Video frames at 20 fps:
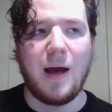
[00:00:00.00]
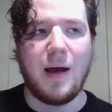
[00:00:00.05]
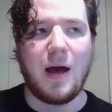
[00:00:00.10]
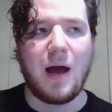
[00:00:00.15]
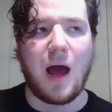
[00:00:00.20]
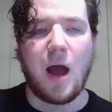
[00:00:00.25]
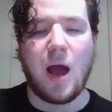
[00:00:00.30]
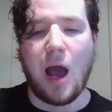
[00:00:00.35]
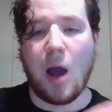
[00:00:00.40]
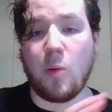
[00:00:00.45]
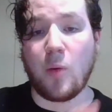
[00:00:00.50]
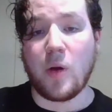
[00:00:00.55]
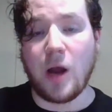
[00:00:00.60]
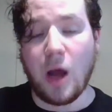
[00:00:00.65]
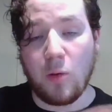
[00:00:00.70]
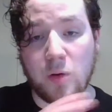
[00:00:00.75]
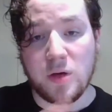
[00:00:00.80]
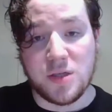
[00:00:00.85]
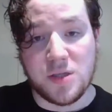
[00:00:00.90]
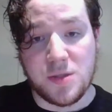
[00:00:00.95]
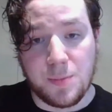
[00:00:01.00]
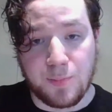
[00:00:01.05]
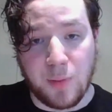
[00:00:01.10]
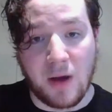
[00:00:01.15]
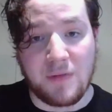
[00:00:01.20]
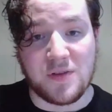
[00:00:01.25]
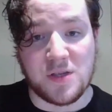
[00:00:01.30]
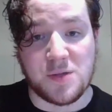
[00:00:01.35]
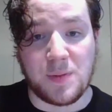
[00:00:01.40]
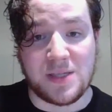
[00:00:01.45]
I want to
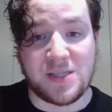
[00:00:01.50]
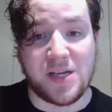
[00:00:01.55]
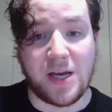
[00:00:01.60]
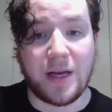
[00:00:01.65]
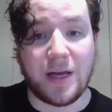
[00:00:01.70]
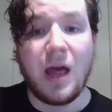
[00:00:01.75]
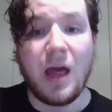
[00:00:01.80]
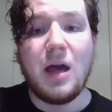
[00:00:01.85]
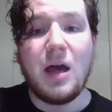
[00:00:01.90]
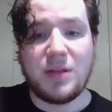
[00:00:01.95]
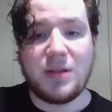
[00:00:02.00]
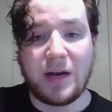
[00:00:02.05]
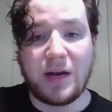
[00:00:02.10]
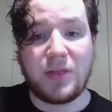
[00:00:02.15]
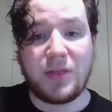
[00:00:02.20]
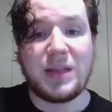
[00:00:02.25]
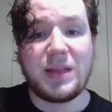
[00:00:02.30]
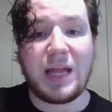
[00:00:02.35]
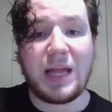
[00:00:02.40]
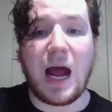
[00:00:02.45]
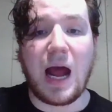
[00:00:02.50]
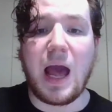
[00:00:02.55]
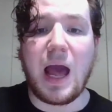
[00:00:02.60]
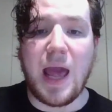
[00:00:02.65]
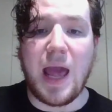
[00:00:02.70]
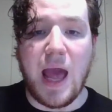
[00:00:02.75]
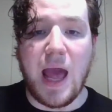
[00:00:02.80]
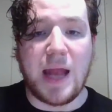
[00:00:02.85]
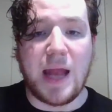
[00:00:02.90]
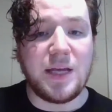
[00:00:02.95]
preface by saying that I think that
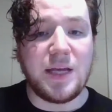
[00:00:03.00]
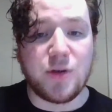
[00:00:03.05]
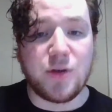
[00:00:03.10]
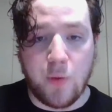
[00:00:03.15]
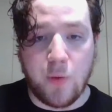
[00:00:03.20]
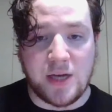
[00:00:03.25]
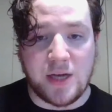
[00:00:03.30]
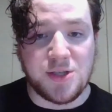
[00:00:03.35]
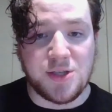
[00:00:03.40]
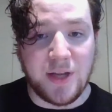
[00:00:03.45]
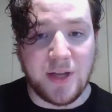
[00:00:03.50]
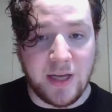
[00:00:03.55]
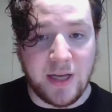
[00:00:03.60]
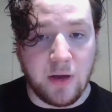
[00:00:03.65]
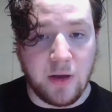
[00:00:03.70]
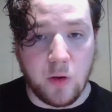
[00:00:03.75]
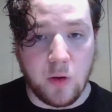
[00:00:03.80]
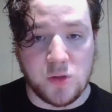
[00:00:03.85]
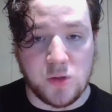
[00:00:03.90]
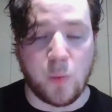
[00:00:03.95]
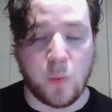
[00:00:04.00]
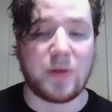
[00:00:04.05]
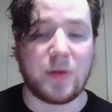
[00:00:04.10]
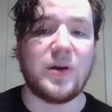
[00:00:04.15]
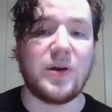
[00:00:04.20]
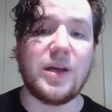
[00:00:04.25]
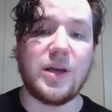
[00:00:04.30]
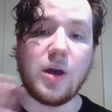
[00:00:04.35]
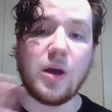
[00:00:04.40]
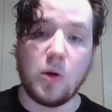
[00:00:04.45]
any direction that he goes, whether
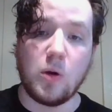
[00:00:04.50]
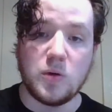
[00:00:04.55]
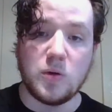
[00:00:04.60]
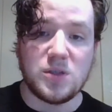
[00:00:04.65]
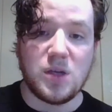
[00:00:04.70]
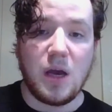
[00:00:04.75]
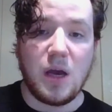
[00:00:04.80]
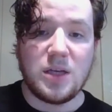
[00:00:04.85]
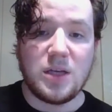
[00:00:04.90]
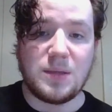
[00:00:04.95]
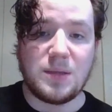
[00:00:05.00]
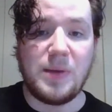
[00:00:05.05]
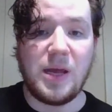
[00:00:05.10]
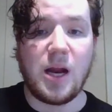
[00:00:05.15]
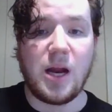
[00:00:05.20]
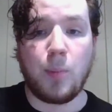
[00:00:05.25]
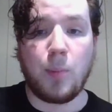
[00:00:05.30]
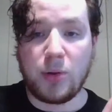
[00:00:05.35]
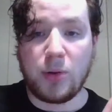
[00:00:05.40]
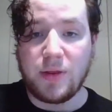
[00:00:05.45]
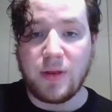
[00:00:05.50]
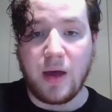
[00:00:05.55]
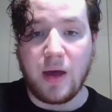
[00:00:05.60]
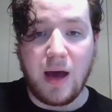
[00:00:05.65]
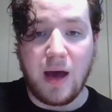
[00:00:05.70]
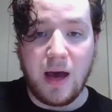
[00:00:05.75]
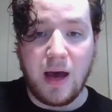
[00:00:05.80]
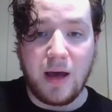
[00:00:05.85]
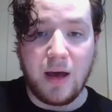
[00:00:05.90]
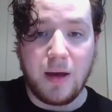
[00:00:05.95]
he goes to meet up with
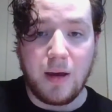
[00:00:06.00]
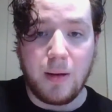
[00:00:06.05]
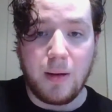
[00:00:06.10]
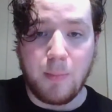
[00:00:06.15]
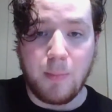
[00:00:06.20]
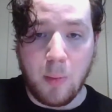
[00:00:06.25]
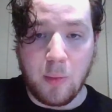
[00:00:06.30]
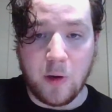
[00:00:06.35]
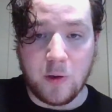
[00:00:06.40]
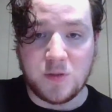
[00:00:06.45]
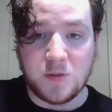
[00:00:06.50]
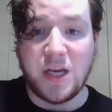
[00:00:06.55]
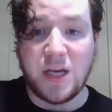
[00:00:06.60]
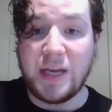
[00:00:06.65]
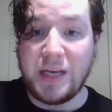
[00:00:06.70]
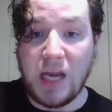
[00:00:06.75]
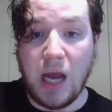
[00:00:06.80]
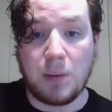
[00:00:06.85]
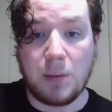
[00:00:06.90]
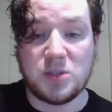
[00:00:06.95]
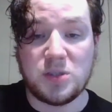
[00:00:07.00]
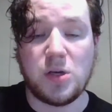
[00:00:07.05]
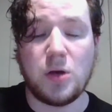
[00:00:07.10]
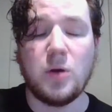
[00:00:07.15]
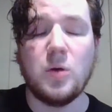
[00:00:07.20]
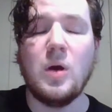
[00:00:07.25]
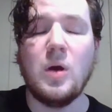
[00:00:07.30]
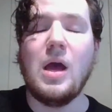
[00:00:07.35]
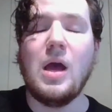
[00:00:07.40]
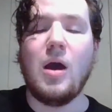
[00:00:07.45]
Momonosuke and
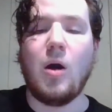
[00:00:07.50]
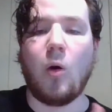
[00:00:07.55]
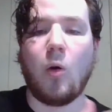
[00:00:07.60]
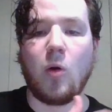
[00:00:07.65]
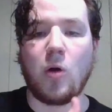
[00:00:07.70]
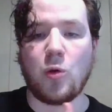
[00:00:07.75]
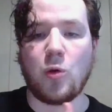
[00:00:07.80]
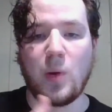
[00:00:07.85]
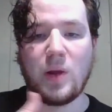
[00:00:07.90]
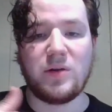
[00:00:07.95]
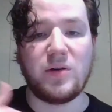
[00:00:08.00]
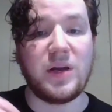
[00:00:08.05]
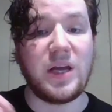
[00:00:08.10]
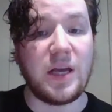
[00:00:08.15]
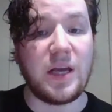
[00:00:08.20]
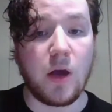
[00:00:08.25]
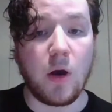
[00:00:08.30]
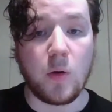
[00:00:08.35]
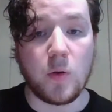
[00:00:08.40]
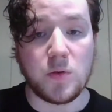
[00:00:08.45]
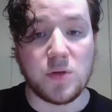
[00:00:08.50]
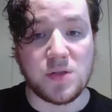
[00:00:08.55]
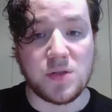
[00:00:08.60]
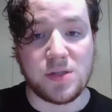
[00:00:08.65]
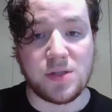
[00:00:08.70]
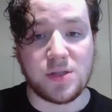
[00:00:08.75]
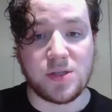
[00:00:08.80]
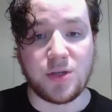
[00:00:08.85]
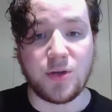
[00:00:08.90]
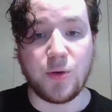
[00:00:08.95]
Yamato, or whether he goes
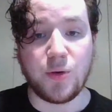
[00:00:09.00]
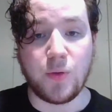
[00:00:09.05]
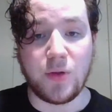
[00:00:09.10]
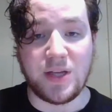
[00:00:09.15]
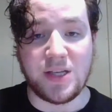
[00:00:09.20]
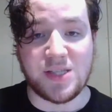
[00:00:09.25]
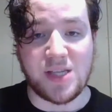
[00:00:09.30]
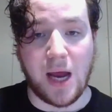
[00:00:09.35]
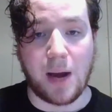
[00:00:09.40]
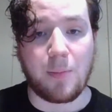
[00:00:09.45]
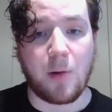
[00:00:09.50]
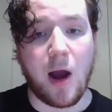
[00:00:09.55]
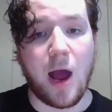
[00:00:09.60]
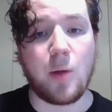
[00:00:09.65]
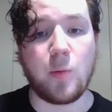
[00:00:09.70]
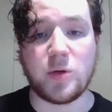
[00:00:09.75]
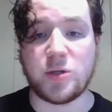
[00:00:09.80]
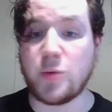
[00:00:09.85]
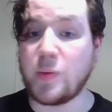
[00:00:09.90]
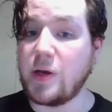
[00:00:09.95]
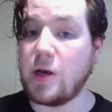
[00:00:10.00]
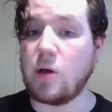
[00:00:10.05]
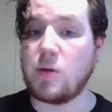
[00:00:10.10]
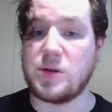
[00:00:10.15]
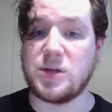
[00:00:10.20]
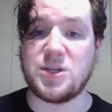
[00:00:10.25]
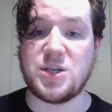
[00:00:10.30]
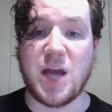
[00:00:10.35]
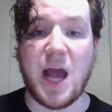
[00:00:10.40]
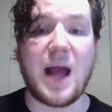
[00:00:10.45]
to the samurai, which we know
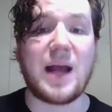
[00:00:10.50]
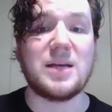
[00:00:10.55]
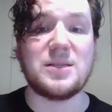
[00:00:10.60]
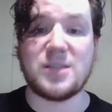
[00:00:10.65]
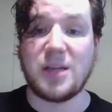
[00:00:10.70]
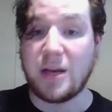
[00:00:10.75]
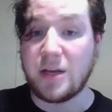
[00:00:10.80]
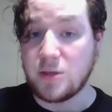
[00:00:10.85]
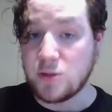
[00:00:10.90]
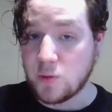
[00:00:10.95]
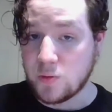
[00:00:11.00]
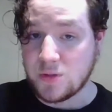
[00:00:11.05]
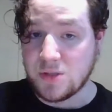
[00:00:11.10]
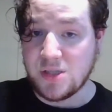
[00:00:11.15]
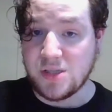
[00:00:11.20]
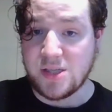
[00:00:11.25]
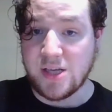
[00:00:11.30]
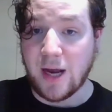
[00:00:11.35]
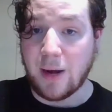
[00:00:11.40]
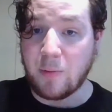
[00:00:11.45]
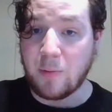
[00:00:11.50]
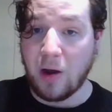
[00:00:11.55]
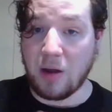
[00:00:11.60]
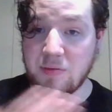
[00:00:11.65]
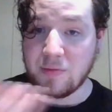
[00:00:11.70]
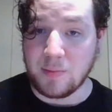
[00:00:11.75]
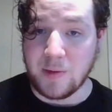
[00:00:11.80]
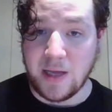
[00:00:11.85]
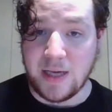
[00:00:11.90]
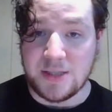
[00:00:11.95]
that Jack is heading towards the samurai
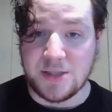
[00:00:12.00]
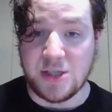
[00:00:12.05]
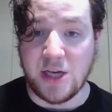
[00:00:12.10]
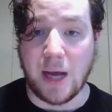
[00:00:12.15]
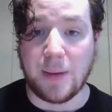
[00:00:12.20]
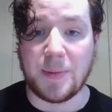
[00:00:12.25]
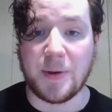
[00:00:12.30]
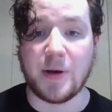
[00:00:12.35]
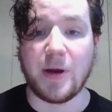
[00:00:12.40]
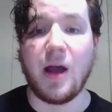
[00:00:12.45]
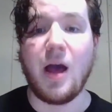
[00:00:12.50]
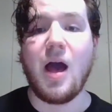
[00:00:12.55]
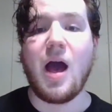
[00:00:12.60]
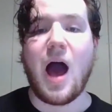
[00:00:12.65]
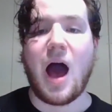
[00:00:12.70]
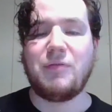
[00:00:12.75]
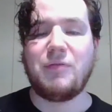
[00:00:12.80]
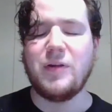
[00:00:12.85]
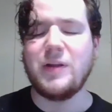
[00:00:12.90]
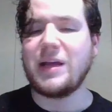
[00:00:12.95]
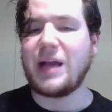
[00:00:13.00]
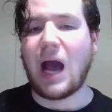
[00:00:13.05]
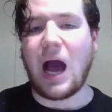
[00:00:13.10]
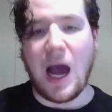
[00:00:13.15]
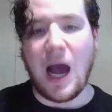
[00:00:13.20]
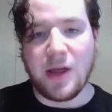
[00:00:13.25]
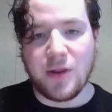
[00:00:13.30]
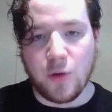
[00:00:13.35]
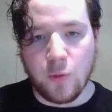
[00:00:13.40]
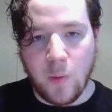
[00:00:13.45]
from last chapter, I feel like
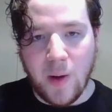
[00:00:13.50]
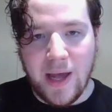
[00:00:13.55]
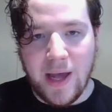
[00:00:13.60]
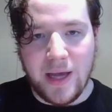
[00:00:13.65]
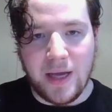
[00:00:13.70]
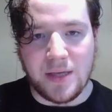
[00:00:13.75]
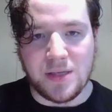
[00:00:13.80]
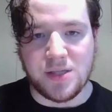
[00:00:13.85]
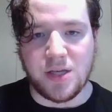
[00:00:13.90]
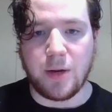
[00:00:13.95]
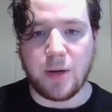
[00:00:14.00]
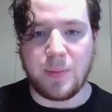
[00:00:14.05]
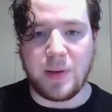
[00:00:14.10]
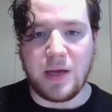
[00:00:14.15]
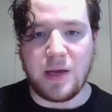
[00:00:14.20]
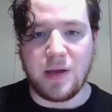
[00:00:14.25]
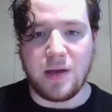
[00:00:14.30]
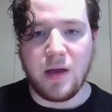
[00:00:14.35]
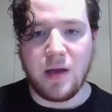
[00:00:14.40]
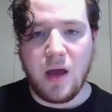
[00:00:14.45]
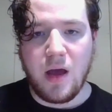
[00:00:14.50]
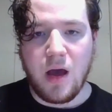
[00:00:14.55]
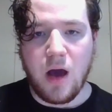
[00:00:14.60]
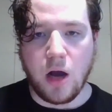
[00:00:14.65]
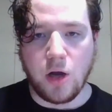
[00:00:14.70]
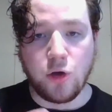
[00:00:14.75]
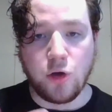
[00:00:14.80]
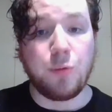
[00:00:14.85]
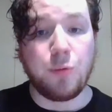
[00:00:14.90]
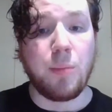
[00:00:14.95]
either way is going to be a
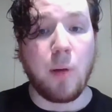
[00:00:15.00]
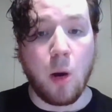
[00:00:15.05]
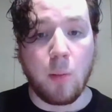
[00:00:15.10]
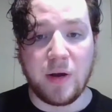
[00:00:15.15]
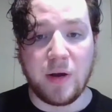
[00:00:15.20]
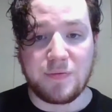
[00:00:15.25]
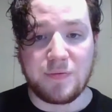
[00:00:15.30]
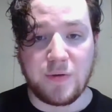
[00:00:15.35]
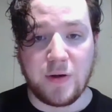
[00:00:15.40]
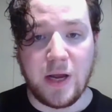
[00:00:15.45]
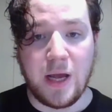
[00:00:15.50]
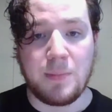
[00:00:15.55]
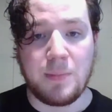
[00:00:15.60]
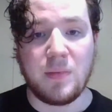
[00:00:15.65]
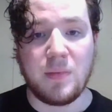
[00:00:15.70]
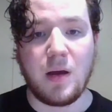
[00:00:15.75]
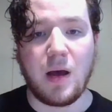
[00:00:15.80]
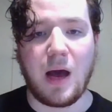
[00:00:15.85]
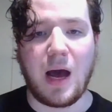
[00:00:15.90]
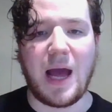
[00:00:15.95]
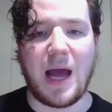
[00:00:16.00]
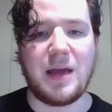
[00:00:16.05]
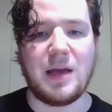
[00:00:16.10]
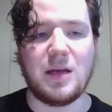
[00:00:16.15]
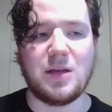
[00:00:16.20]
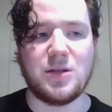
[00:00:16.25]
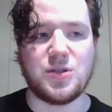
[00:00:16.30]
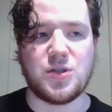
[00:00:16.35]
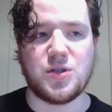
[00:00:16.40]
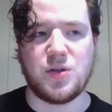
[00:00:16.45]
good moment for him.
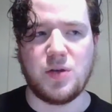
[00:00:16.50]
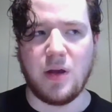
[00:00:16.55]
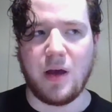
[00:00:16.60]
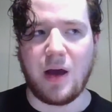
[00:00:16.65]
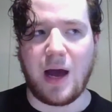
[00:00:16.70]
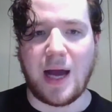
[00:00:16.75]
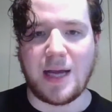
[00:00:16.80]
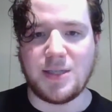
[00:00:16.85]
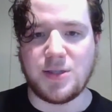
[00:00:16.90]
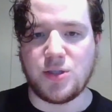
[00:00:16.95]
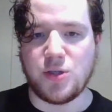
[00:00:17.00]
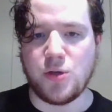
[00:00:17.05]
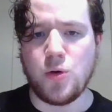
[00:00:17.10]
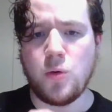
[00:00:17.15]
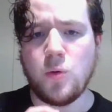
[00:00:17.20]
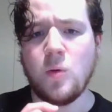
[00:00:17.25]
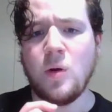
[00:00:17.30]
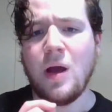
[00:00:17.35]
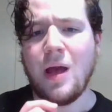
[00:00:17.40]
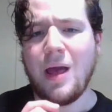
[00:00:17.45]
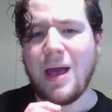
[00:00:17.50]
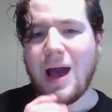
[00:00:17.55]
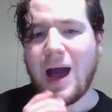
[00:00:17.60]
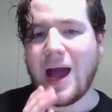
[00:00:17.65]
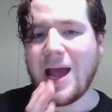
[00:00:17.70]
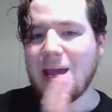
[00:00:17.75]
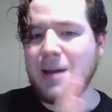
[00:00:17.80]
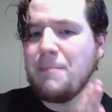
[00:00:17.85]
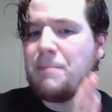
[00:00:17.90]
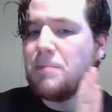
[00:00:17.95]
I I
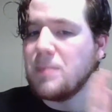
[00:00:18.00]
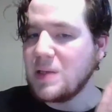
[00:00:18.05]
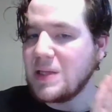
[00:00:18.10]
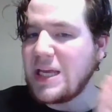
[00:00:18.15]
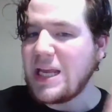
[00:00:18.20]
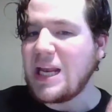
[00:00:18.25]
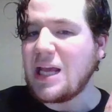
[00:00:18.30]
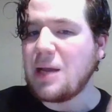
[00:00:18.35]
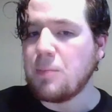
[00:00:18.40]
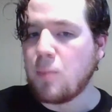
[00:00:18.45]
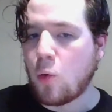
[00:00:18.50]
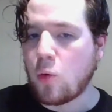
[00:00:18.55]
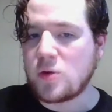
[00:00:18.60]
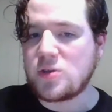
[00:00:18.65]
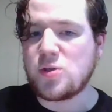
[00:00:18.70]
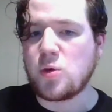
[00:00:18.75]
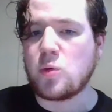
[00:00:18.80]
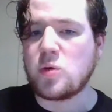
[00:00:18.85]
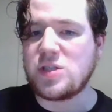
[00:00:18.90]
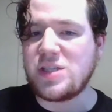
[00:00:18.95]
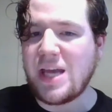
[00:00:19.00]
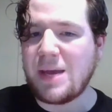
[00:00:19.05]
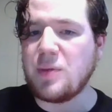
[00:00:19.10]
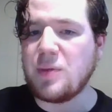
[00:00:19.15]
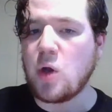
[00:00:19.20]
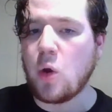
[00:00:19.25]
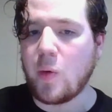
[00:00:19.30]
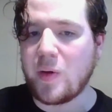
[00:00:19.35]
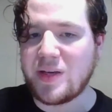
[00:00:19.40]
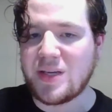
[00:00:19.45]
am leaning more towards him
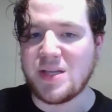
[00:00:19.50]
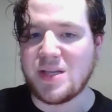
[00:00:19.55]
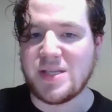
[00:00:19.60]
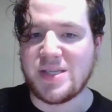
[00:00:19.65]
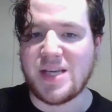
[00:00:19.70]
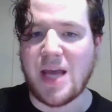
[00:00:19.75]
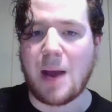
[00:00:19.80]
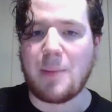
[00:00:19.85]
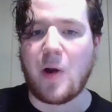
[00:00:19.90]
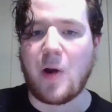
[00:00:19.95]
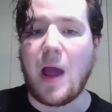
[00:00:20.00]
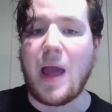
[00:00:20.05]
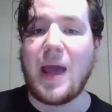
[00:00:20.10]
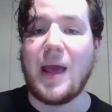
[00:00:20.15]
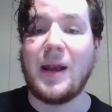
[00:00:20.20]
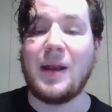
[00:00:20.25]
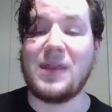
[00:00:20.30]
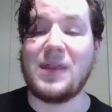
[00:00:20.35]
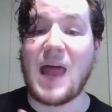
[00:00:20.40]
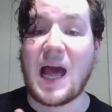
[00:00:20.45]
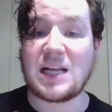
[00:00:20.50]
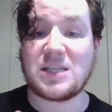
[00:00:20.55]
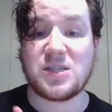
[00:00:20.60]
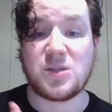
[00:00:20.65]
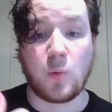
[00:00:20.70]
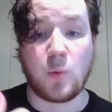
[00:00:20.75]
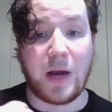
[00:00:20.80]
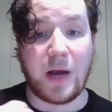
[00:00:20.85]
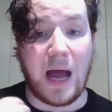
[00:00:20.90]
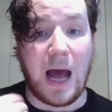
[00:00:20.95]
going to the samurai, and that's
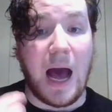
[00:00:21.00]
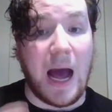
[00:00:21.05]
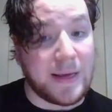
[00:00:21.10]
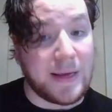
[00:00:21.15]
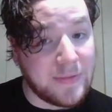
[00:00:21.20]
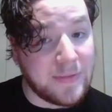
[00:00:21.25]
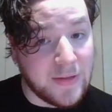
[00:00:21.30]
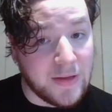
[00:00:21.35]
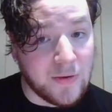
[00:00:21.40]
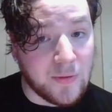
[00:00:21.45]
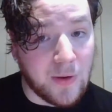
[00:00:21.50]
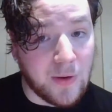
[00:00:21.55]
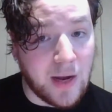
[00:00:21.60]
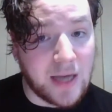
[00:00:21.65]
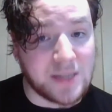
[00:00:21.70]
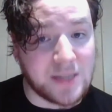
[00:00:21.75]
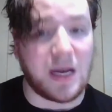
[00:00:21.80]
what I theorize.